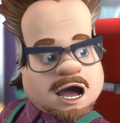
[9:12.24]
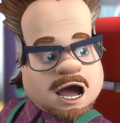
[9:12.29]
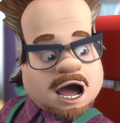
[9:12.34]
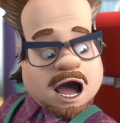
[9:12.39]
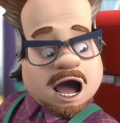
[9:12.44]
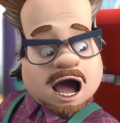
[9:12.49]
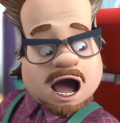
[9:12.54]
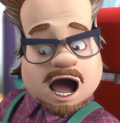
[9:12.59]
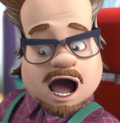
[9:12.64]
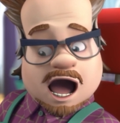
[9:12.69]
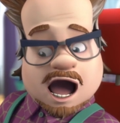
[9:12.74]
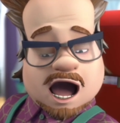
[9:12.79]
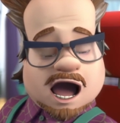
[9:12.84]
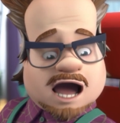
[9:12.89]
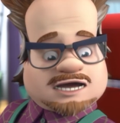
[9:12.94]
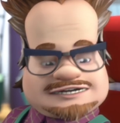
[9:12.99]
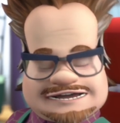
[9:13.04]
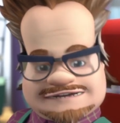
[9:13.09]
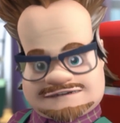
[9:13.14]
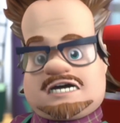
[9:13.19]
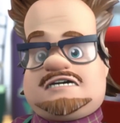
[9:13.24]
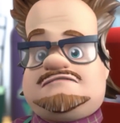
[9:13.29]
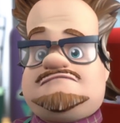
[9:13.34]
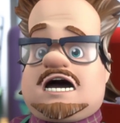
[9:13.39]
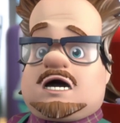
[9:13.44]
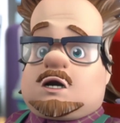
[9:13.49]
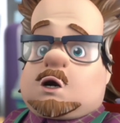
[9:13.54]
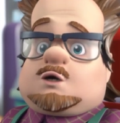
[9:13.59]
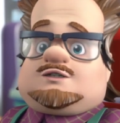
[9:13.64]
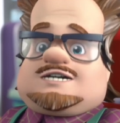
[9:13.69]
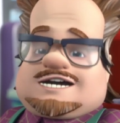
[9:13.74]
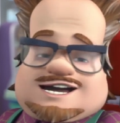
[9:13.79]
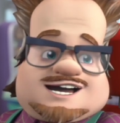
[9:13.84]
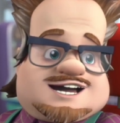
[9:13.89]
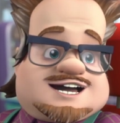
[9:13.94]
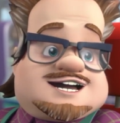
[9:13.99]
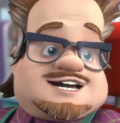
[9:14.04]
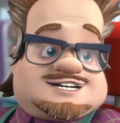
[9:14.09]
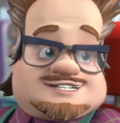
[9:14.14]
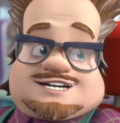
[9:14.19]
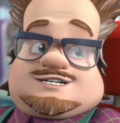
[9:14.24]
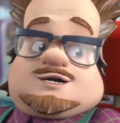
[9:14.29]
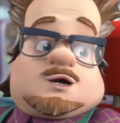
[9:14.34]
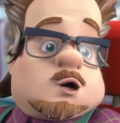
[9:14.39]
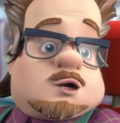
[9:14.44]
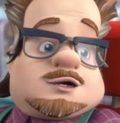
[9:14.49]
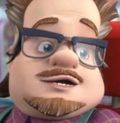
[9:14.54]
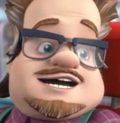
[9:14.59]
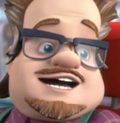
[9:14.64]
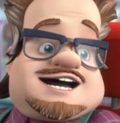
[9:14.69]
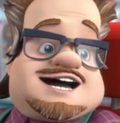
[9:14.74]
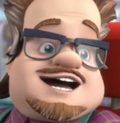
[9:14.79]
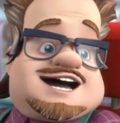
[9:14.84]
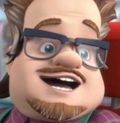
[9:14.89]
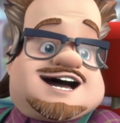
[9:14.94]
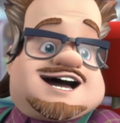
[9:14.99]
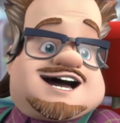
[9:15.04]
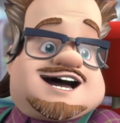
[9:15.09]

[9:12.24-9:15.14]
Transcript: Uh, I managed to hit it on the fly.